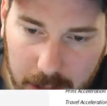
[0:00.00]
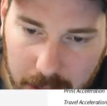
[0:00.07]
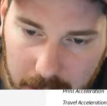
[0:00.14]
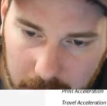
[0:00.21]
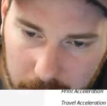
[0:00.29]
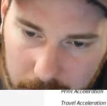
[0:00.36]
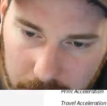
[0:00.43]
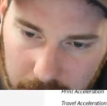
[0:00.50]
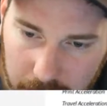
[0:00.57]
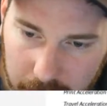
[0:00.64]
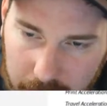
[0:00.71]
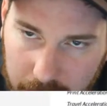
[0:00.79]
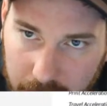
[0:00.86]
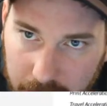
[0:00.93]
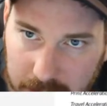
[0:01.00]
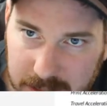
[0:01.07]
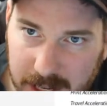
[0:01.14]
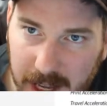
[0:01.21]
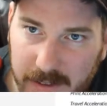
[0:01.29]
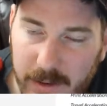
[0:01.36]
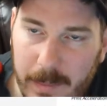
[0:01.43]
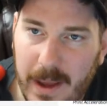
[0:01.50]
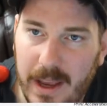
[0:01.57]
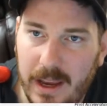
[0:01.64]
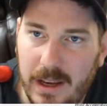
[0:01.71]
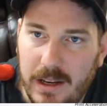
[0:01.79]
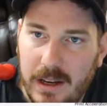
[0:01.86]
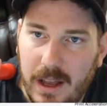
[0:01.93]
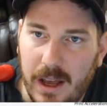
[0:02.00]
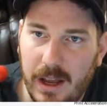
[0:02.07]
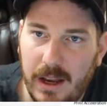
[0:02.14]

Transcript: And it's kind of a pain.